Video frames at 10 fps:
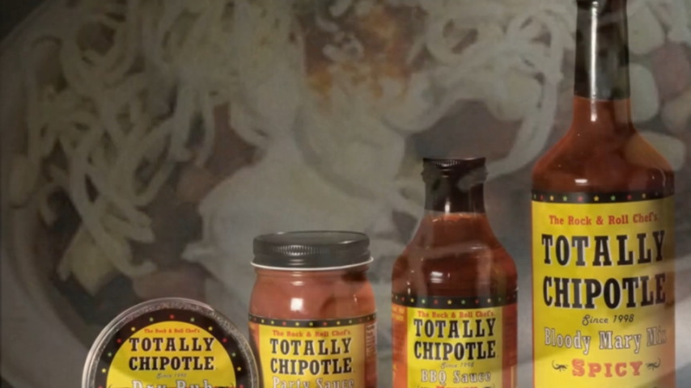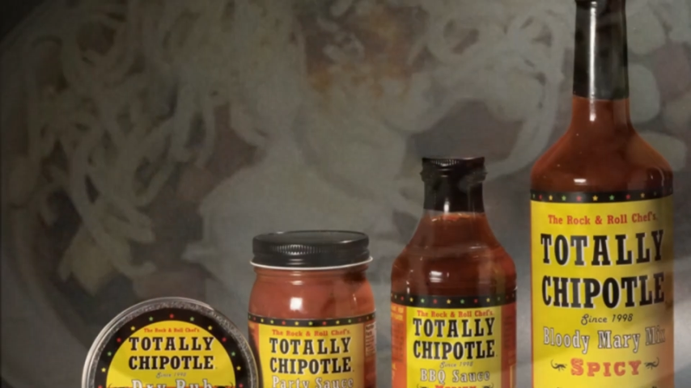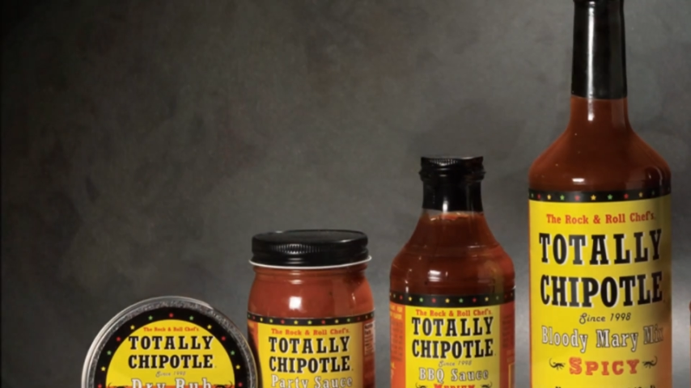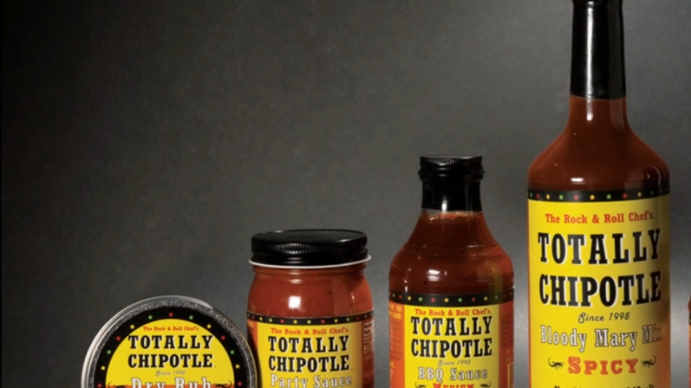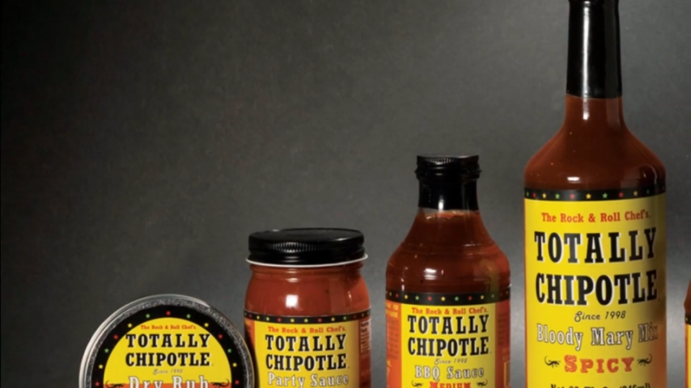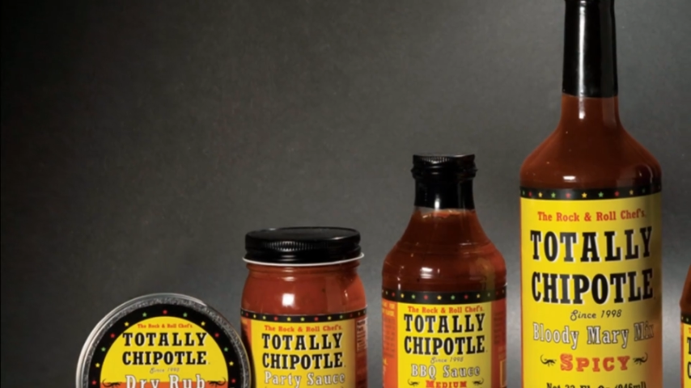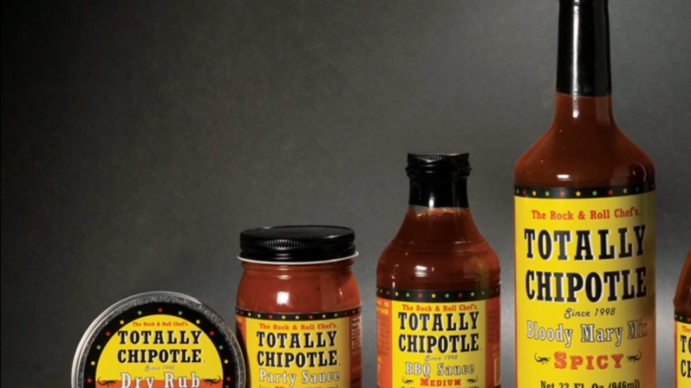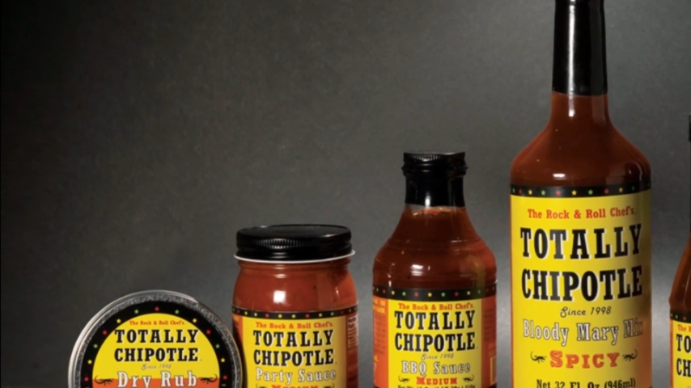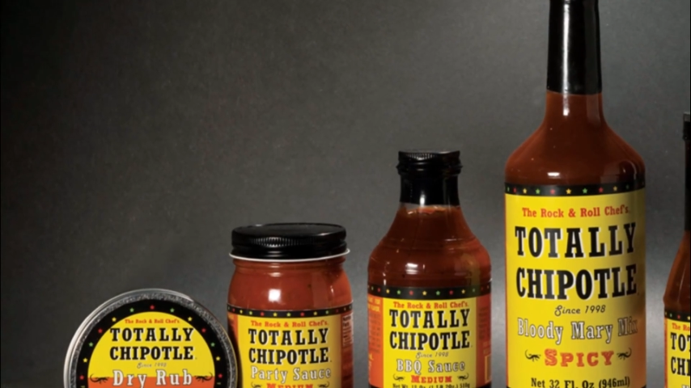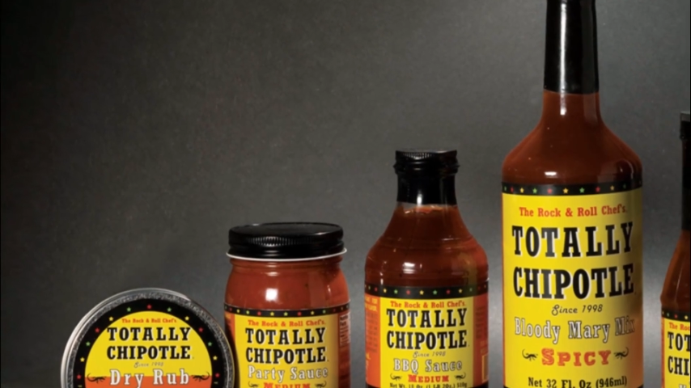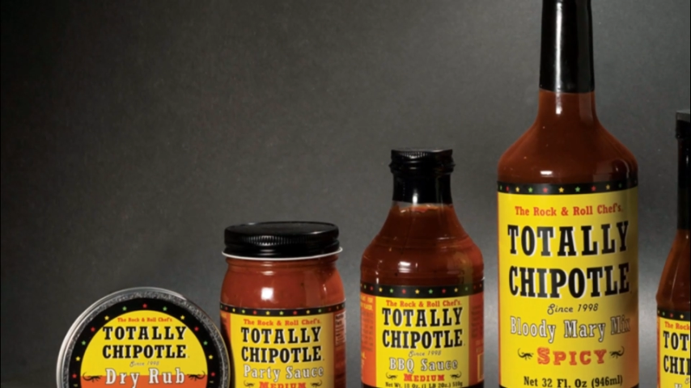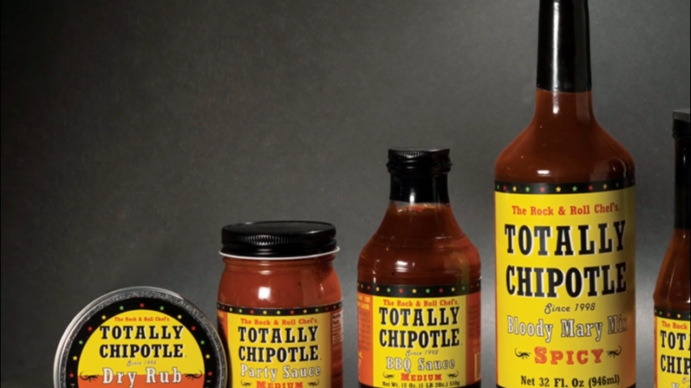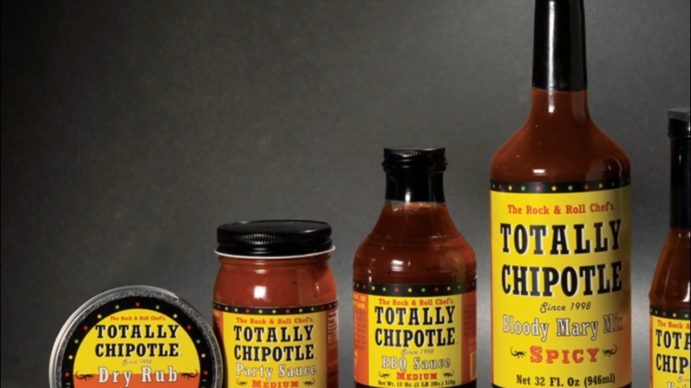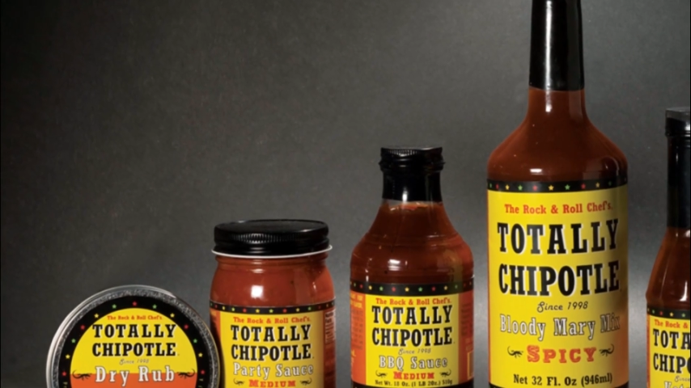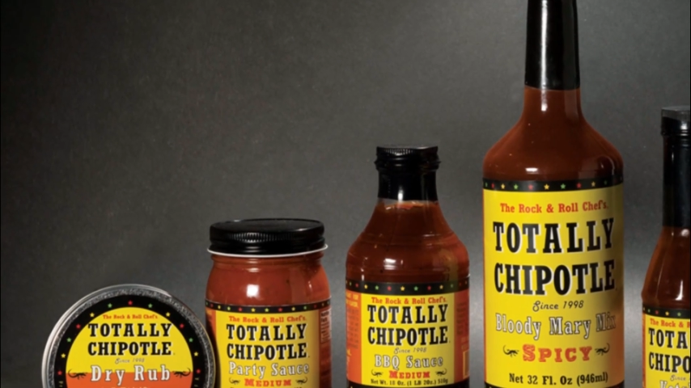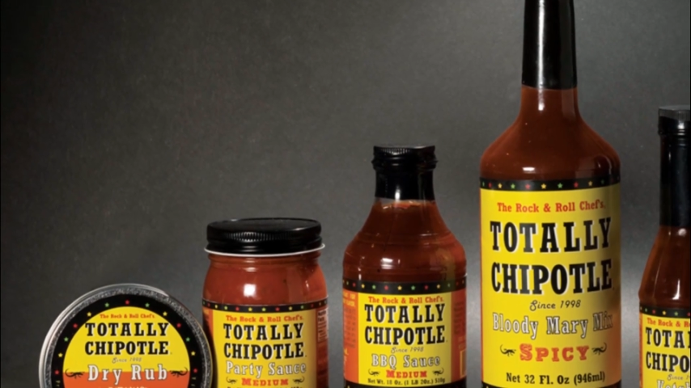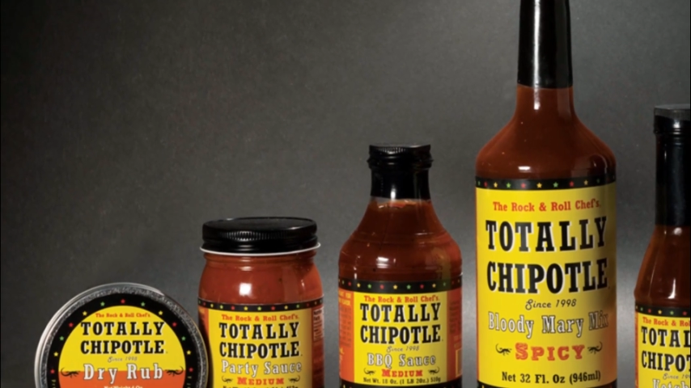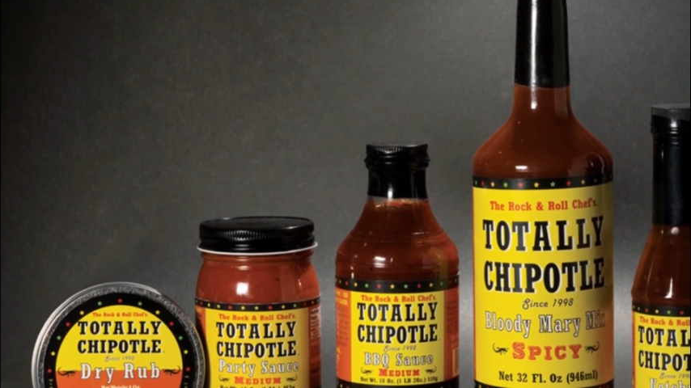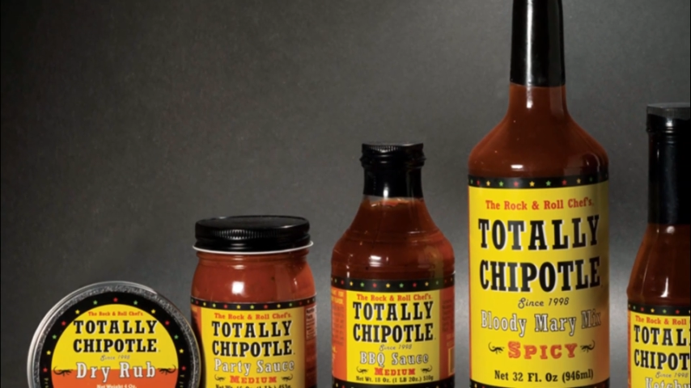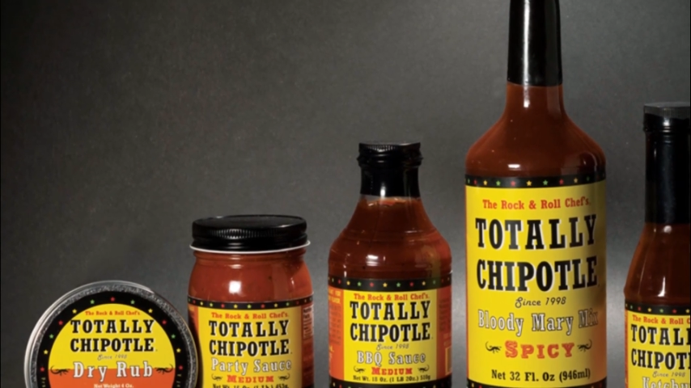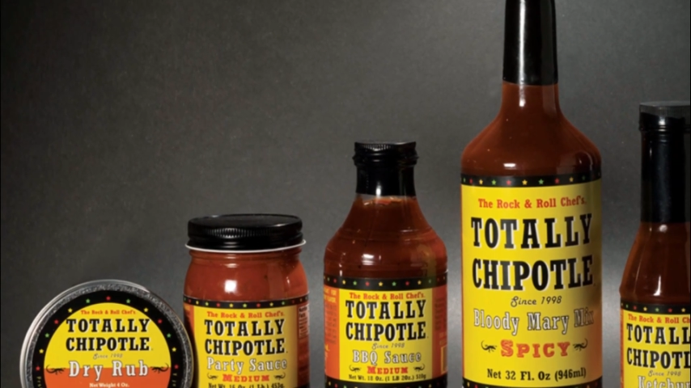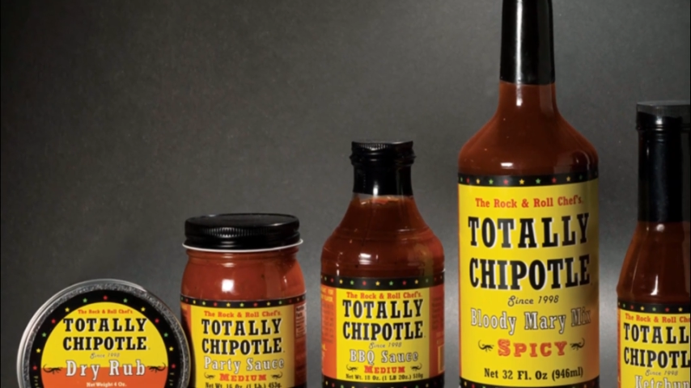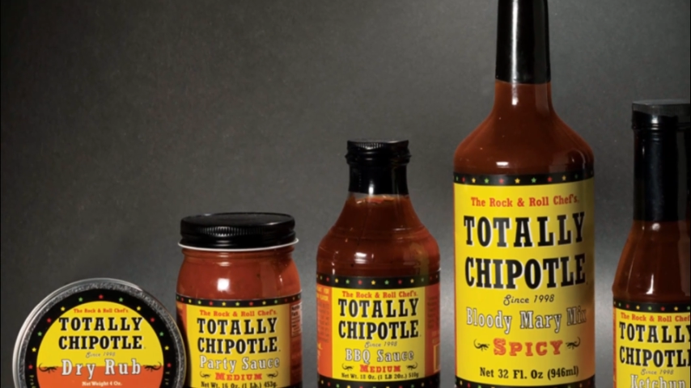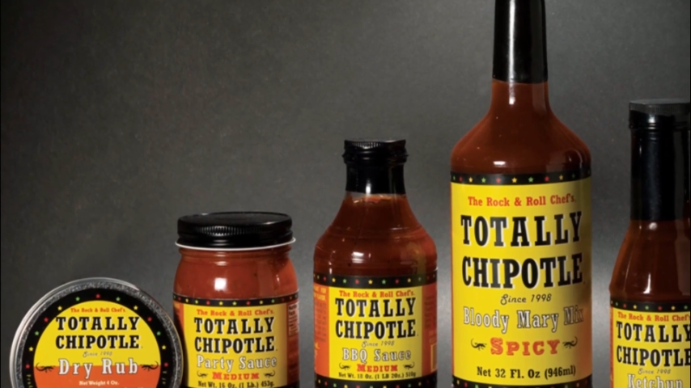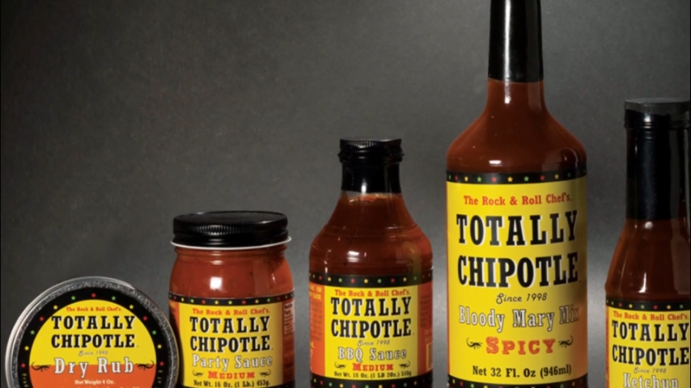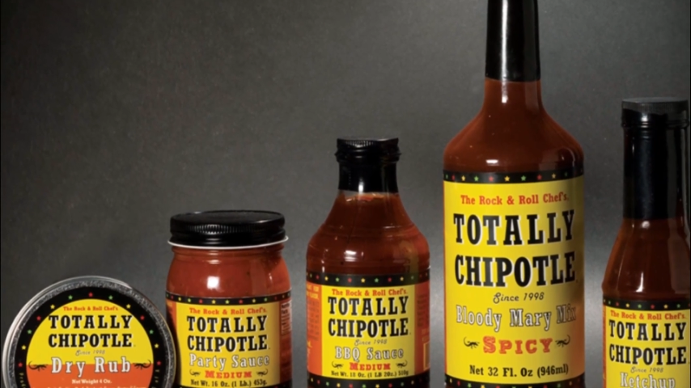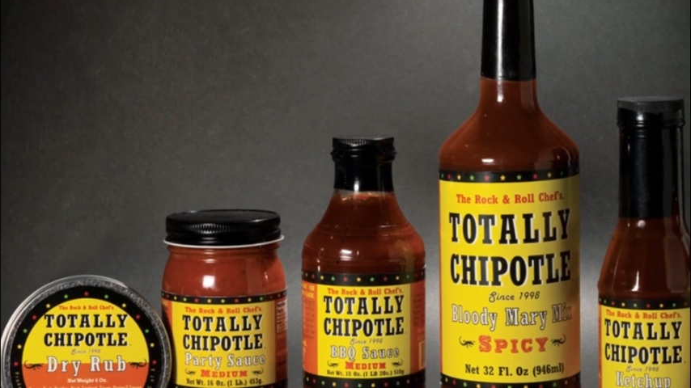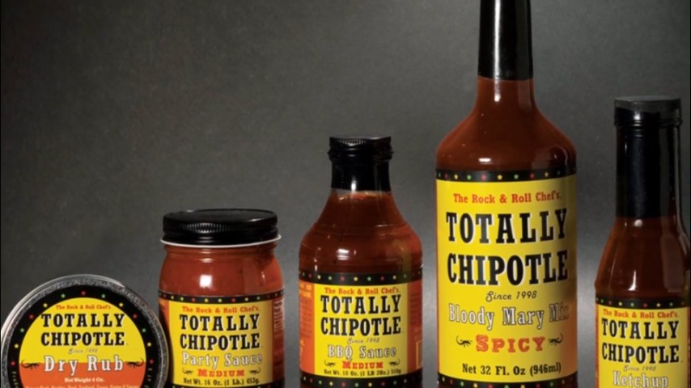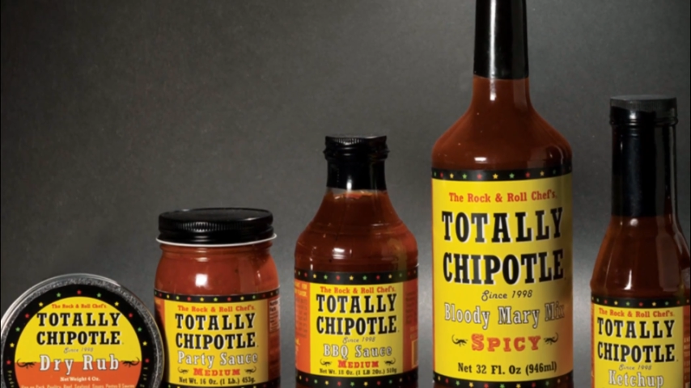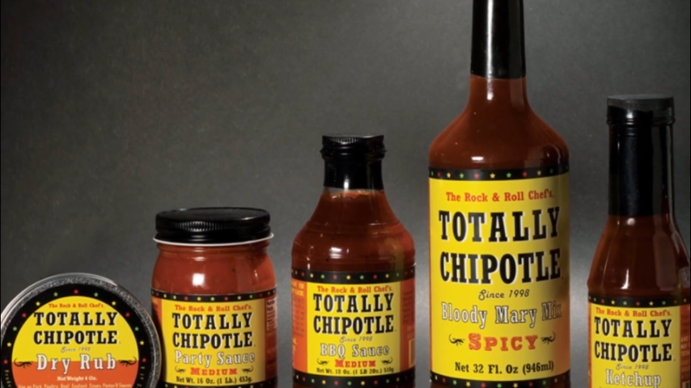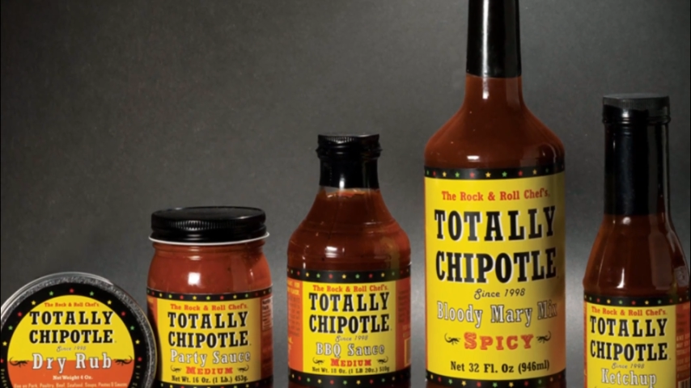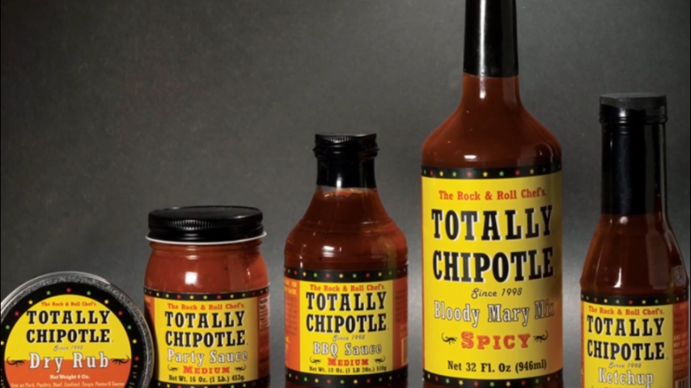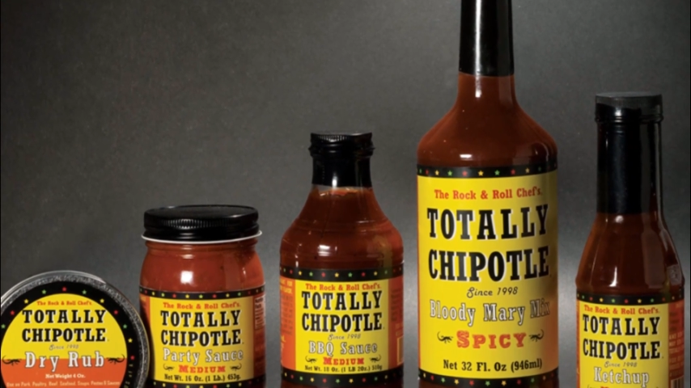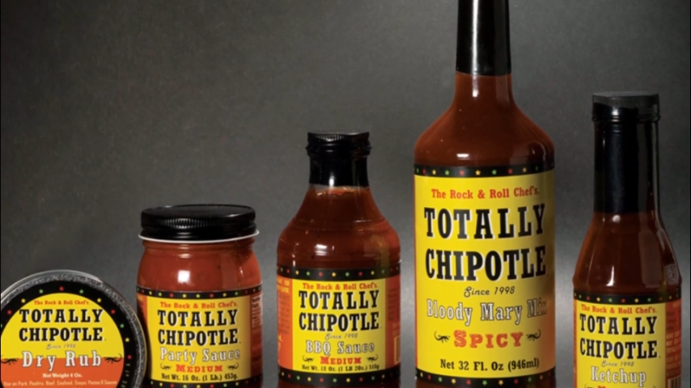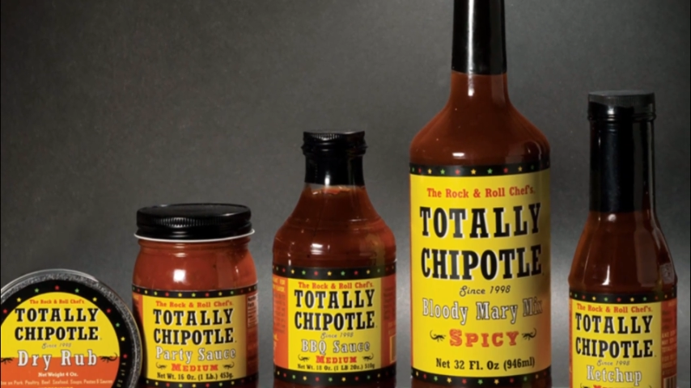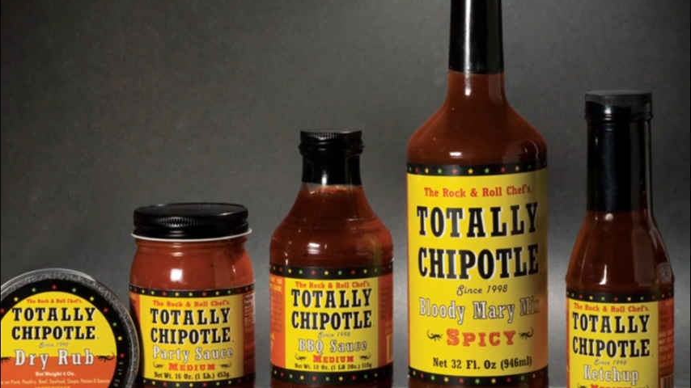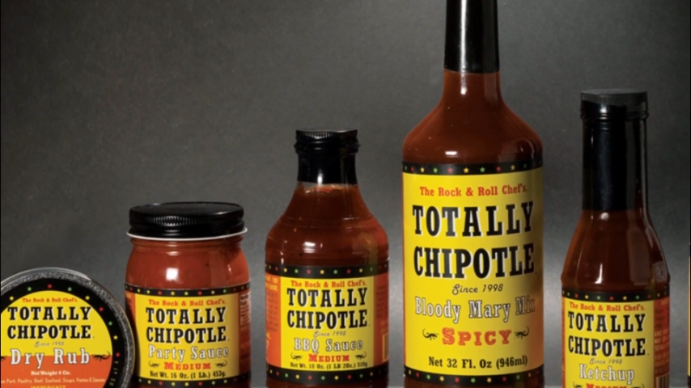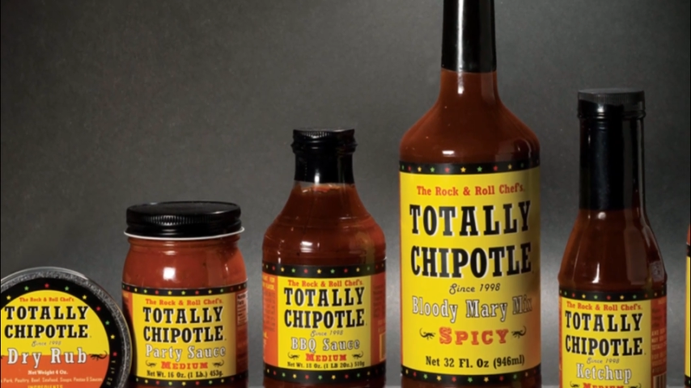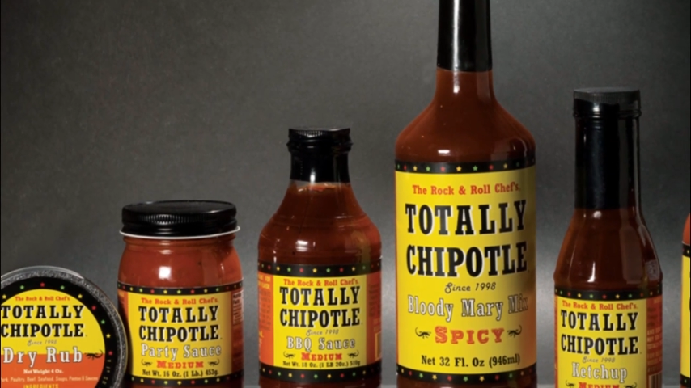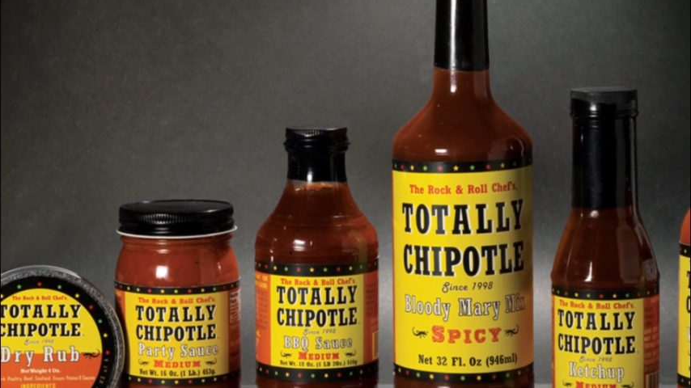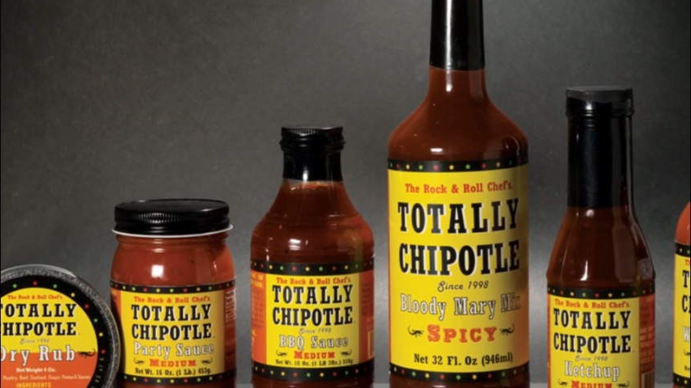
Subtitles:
No face is visible, so there are no lips to read.